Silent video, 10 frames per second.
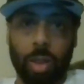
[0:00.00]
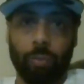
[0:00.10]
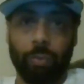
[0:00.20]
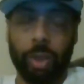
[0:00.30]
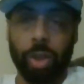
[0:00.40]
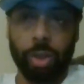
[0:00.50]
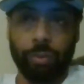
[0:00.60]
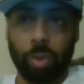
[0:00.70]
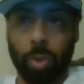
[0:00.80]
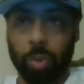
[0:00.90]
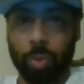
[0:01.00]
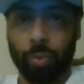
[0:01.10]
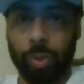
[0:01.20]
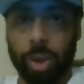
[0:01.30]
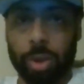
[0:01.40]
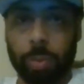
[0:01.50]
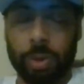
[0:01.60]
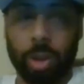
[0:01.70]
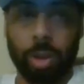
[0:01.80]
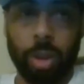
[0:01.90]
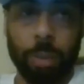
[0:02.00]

very difficult for this particular